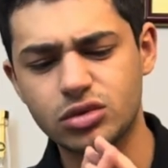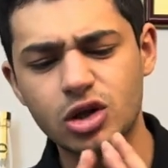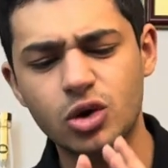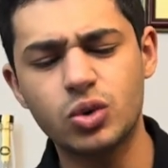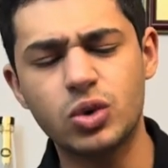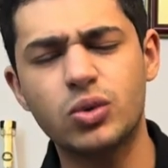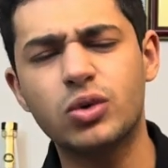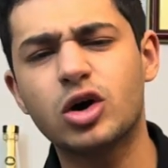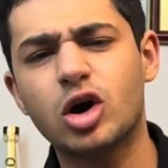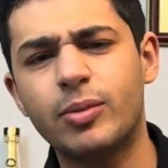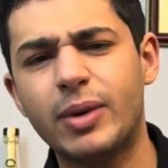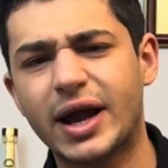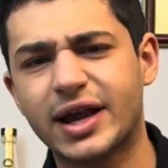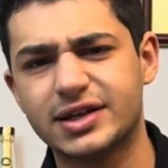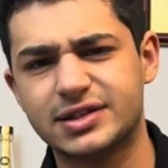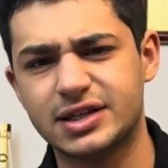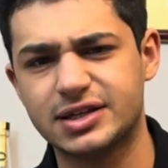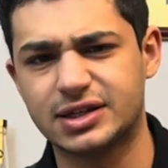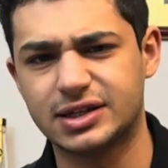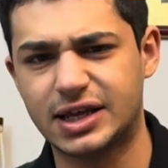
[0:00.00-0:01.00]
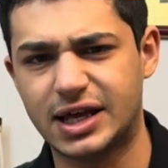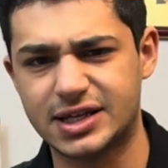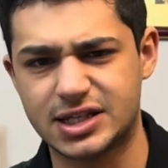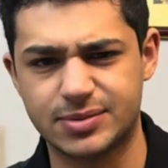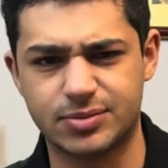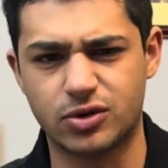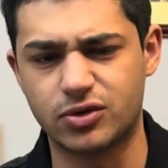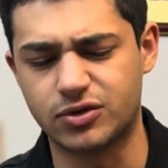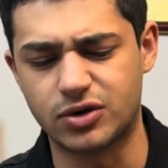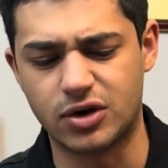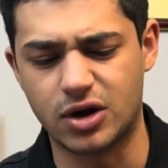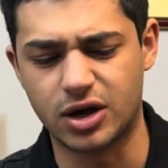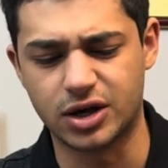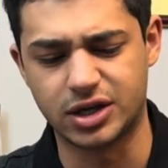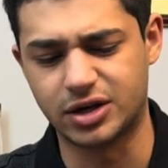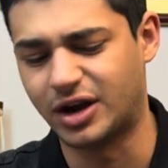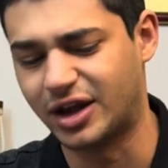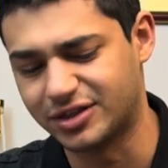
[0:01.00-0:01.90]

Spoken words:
we will go back and take the last sip of Overhawk here.